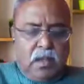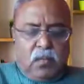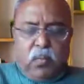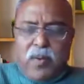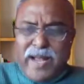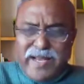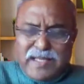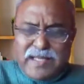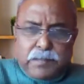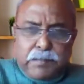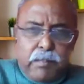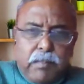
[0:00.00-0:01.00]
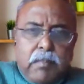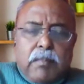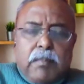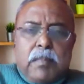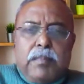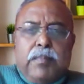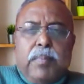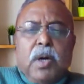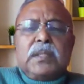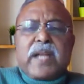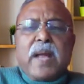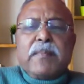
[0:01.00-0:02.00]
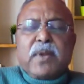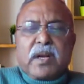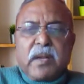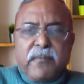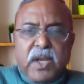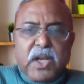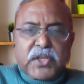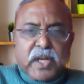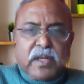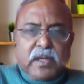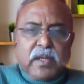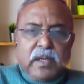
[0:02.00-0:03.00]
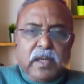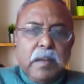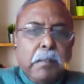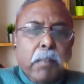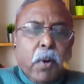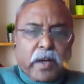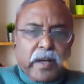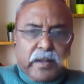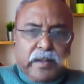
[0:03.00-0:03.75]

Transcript: Why is birth time rectification important?